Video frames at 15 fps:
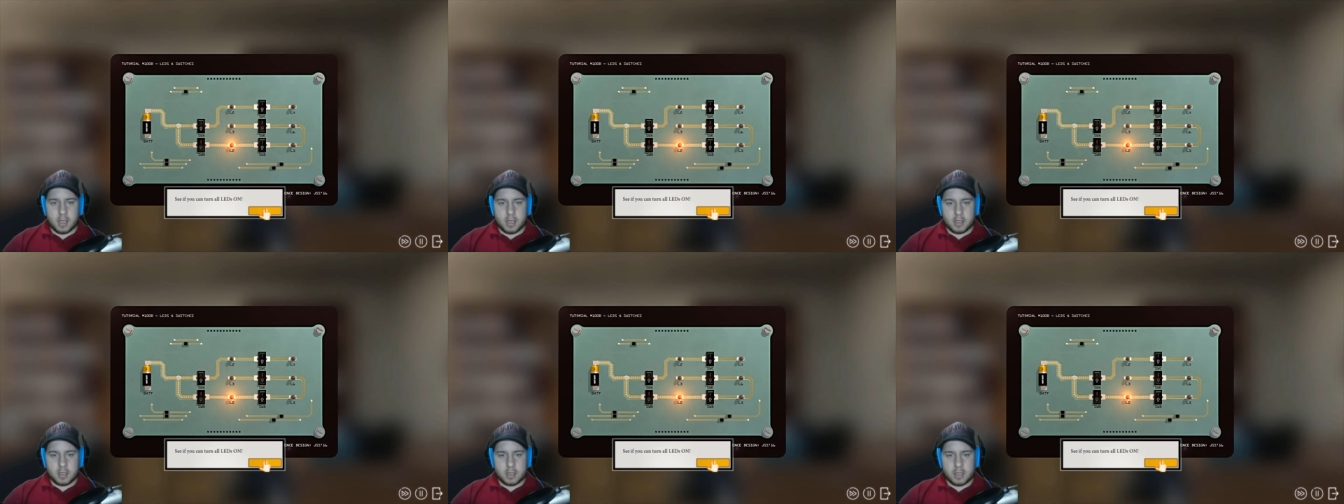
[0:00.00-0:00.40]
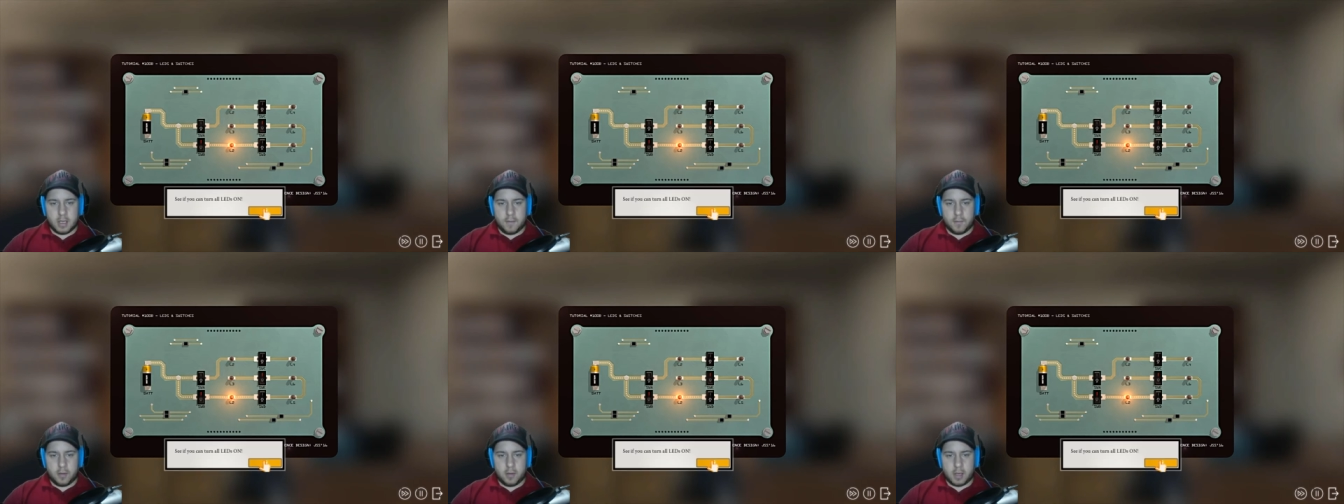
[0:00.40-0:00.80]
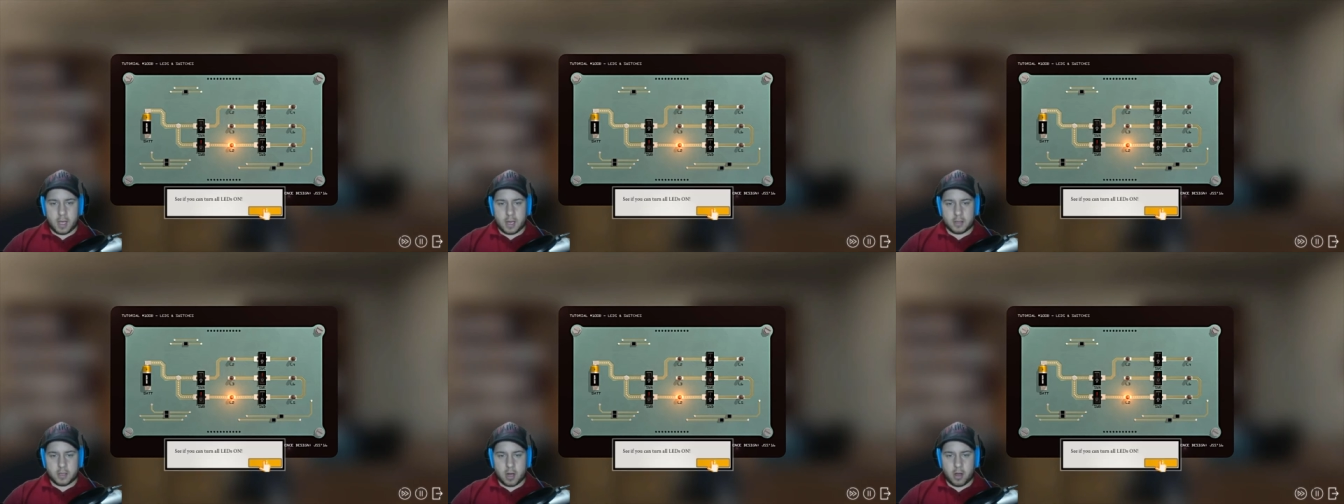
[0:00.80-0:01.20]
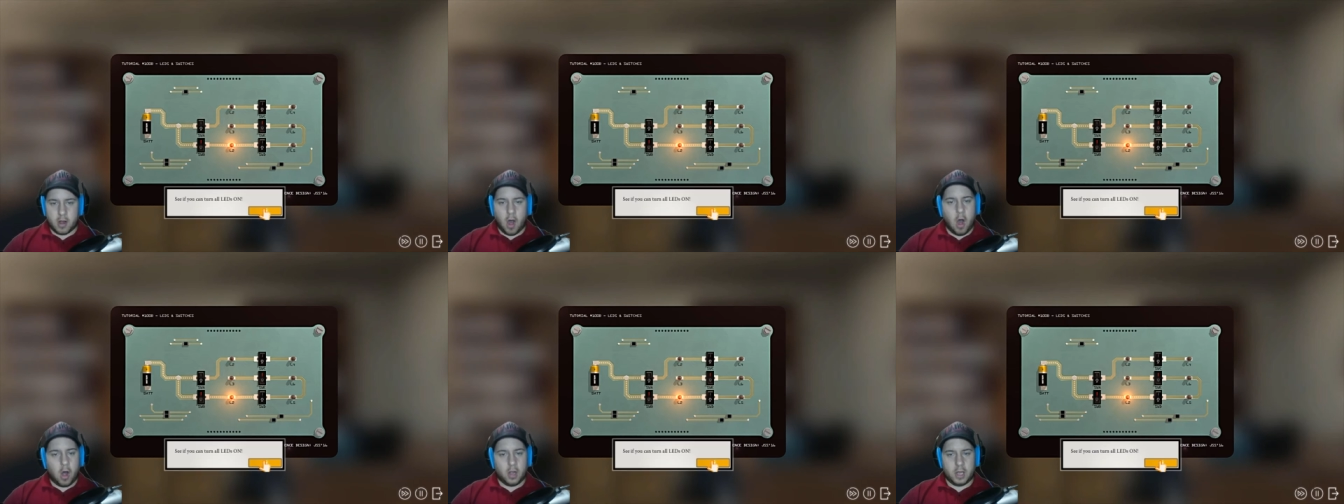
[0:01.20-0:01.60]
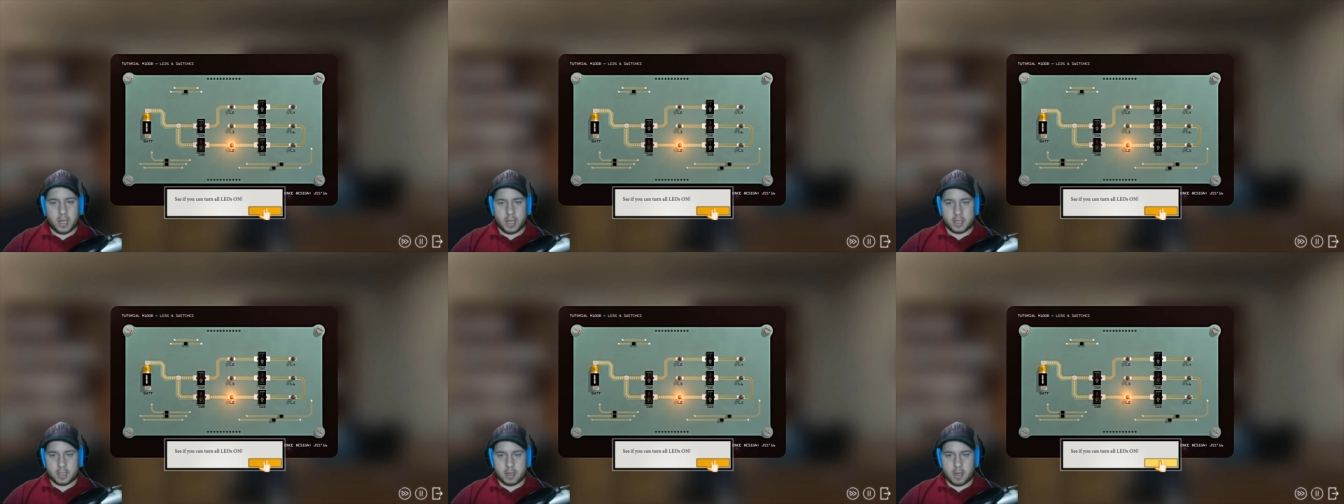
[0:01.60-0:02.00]
See if you can turn all
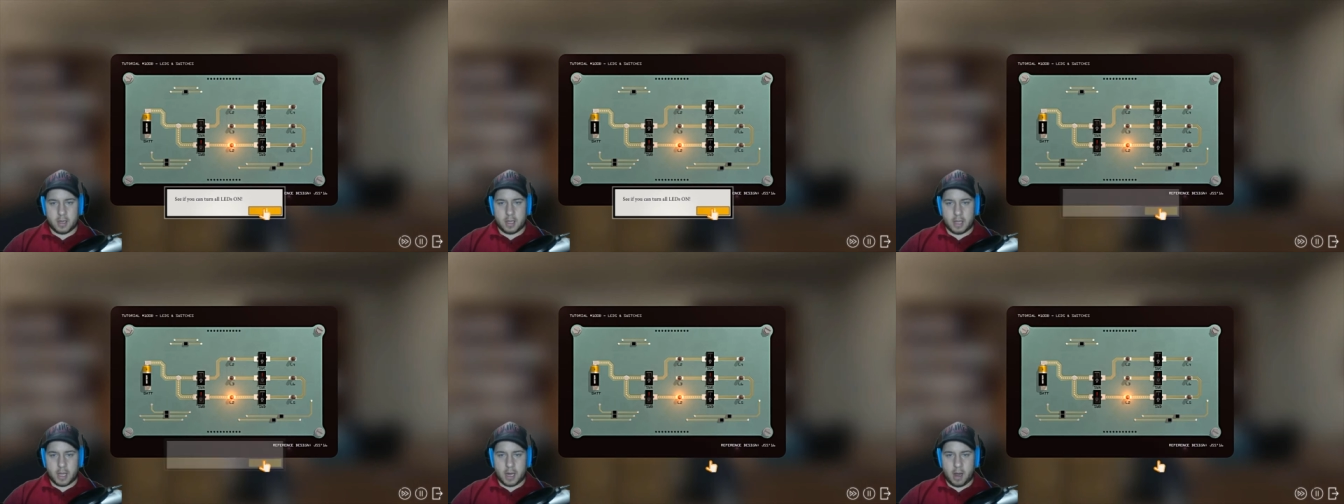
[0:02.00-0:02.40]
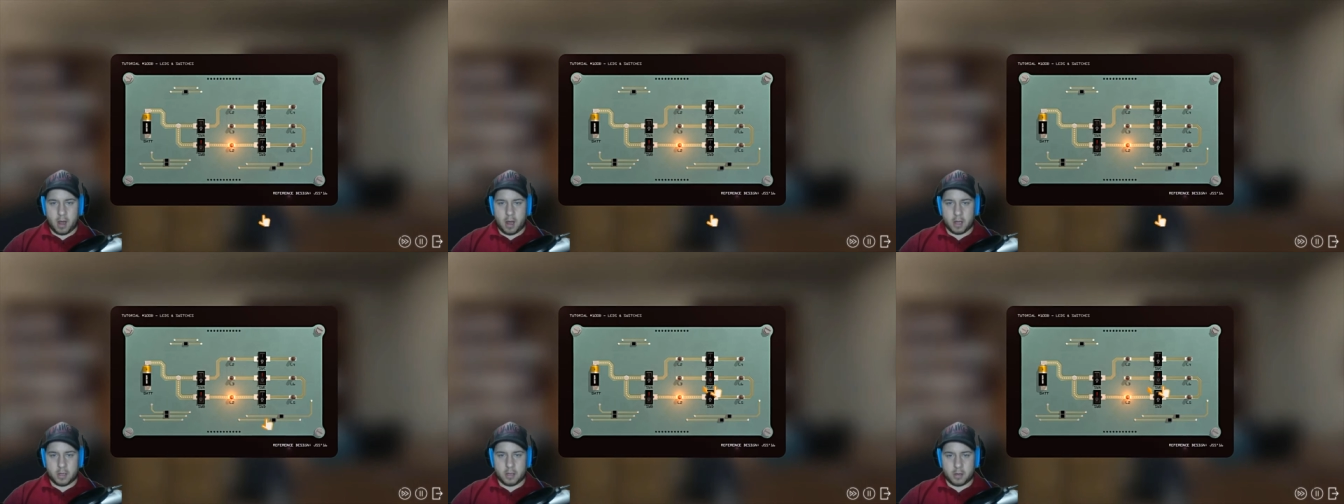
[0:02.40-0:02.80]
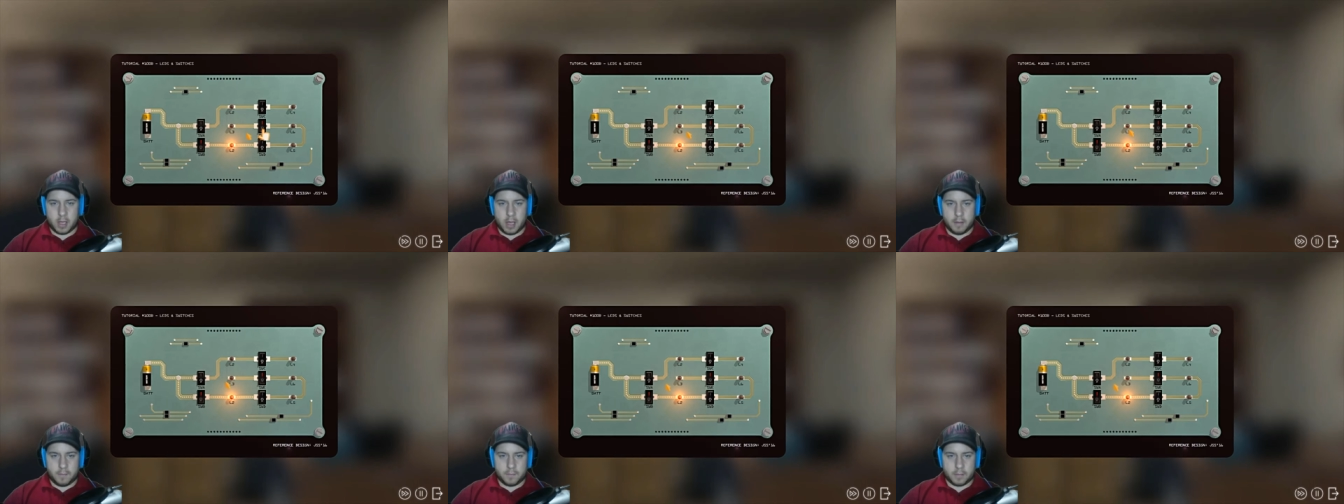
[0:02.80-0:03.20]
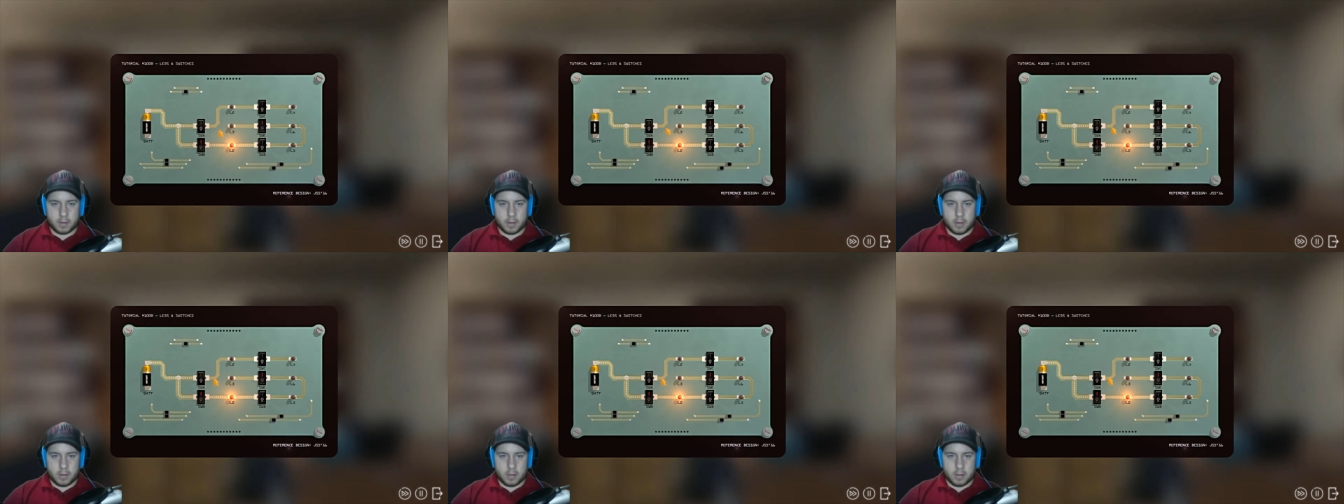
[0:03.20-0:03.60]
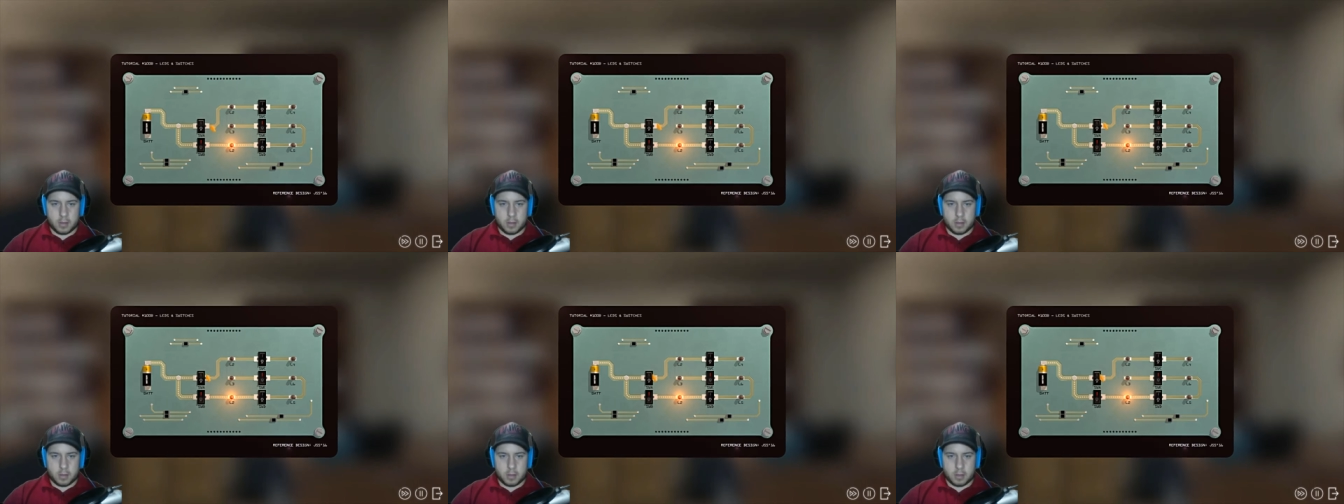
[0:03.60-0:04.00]
L E Ds L E D on. Okay.
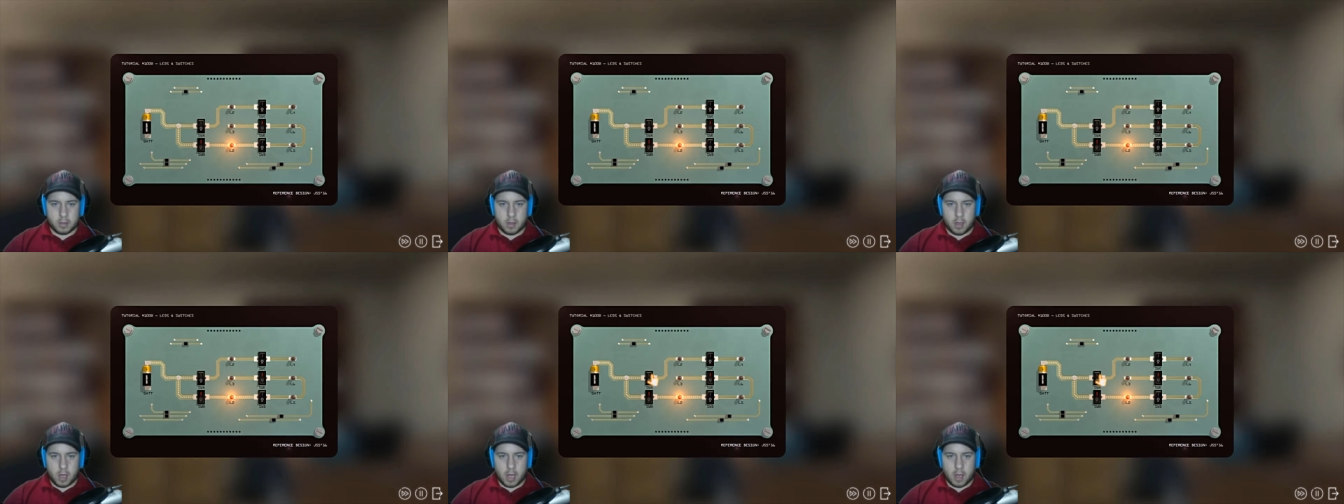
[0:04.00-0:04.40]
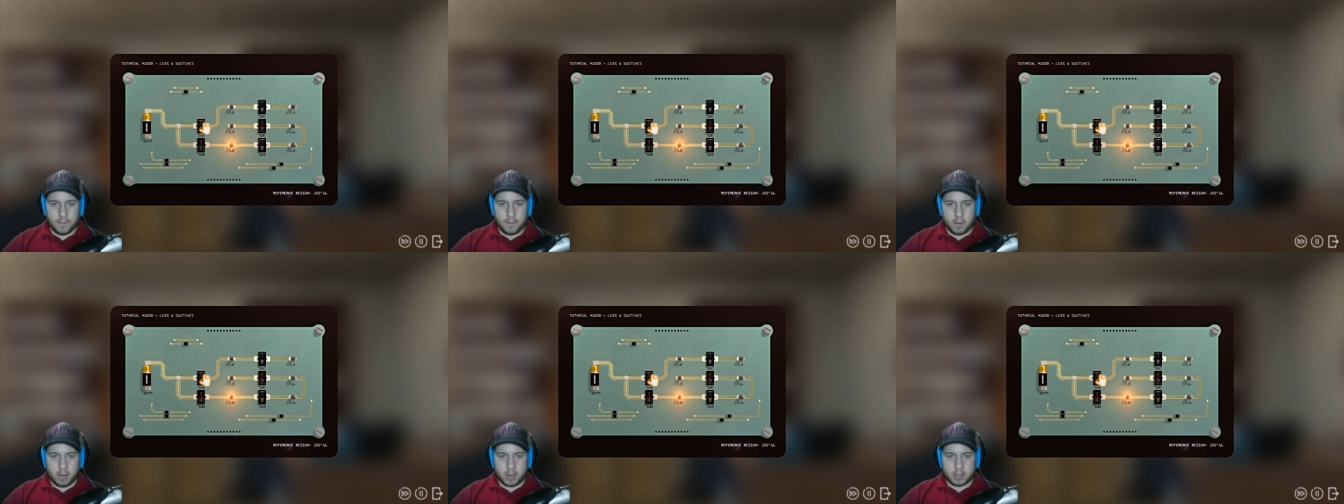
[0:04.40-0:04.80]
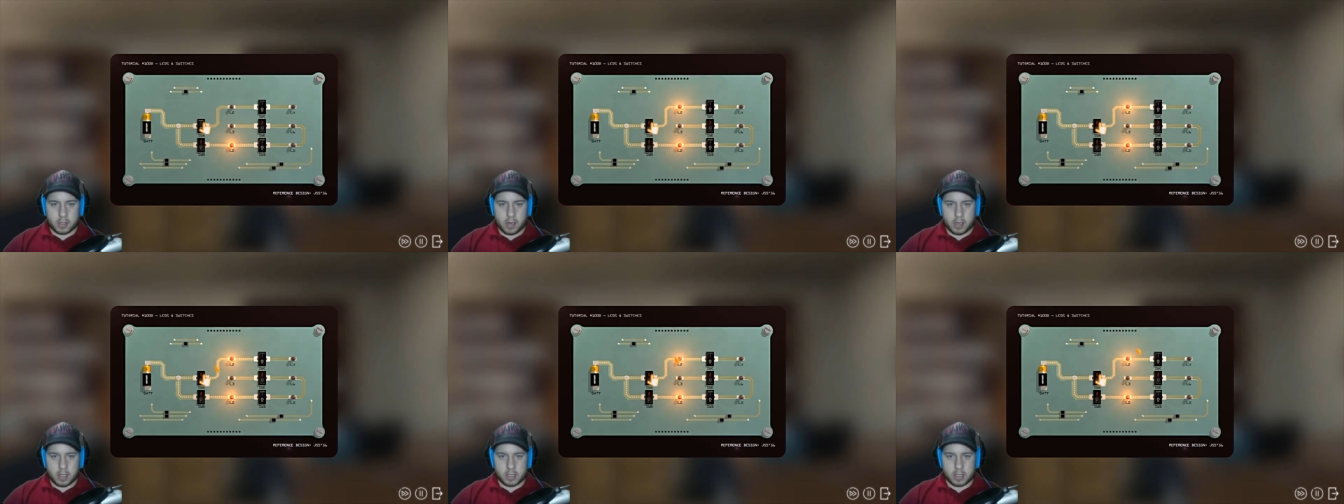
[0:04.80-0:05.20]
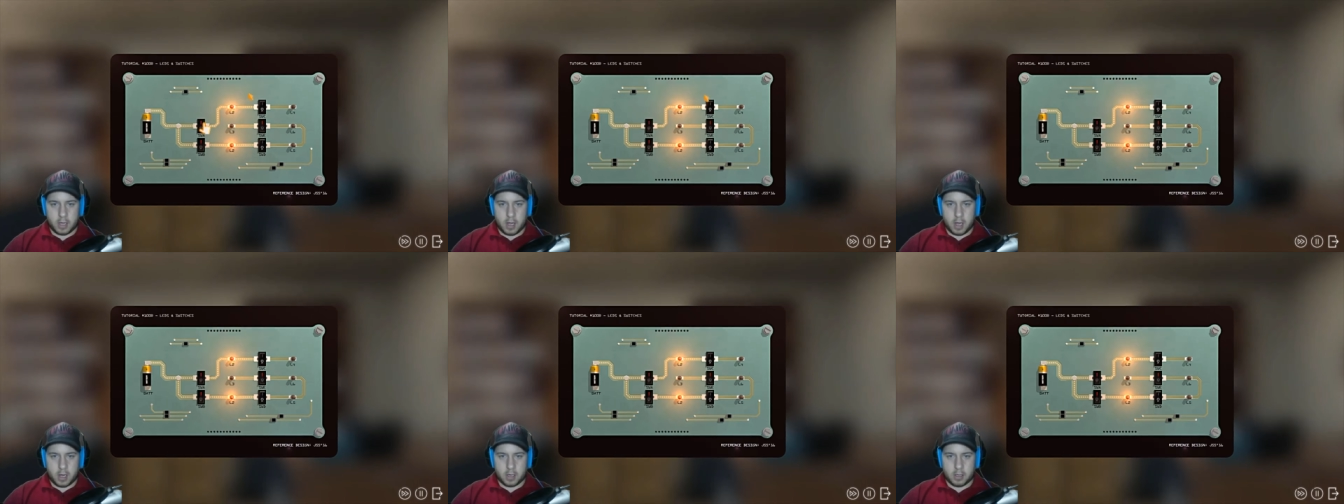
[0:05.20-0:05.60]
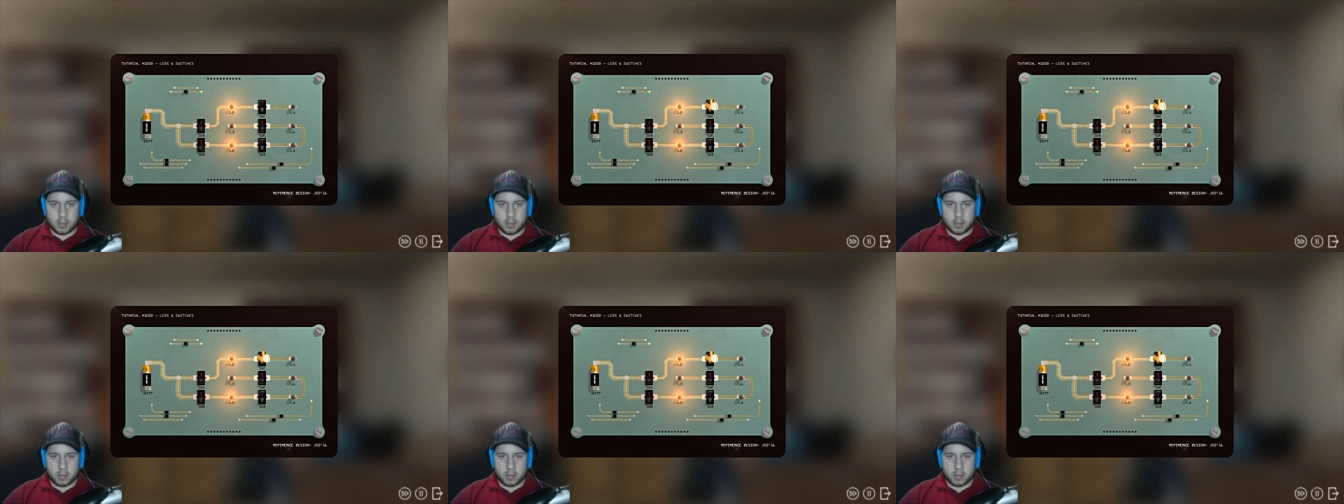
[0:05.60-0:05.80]
So if I want to turn this on,